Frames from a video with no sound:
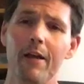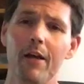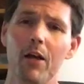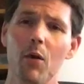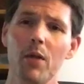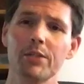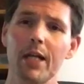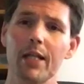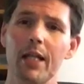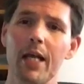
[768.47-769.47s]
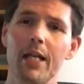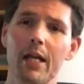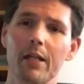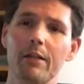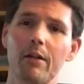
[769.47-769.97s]
who is that lady
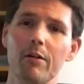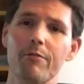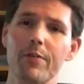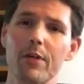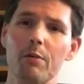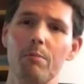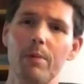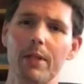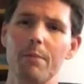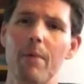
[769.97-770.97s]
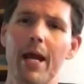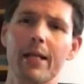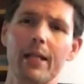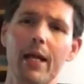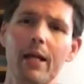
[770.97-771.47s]
out there in the field in the back
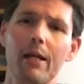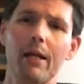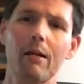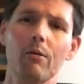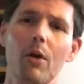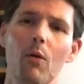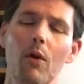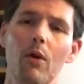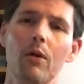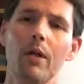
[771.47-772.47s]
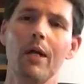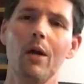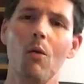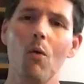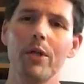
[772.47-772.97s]
that I don't know her?
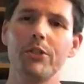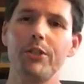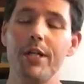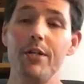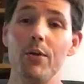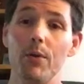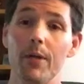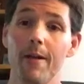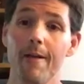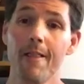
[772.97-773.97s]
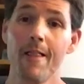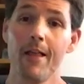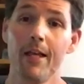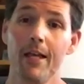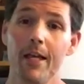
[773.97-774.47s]
What is she doing?
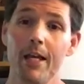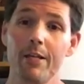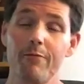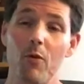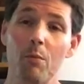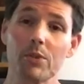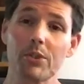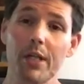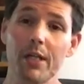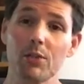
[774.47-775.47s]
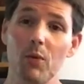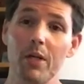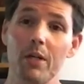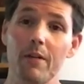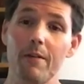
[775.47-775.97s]
And the foreman says,
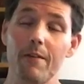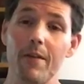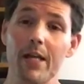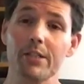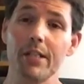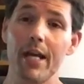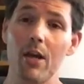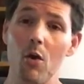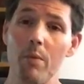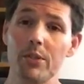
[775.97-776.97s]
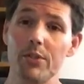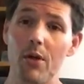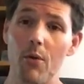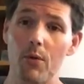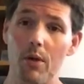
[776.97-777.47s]
well, that's Naomi's
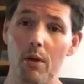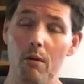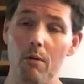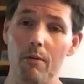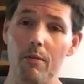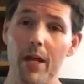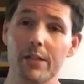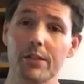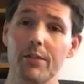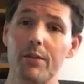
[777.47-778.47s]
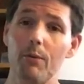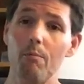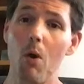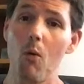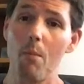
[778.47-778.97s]
daughter-in-law. That's the
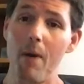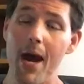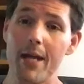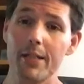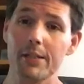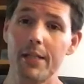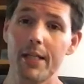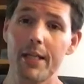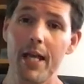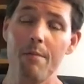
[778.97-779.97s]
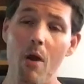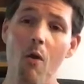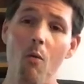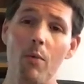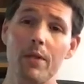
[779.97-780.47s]
Moabitess that came
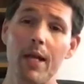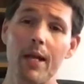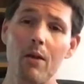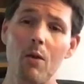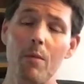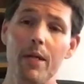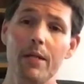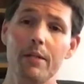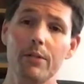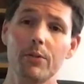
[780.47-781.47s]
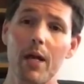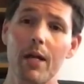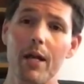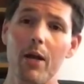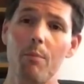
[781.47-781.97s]
home with Naomi to try
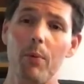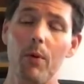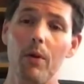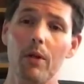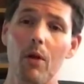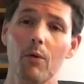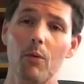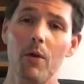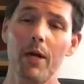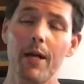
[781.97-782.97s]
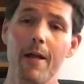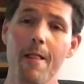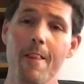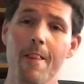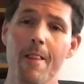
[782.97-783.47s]
to help her along the way.
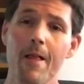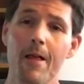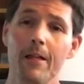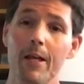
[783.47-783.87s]
Now,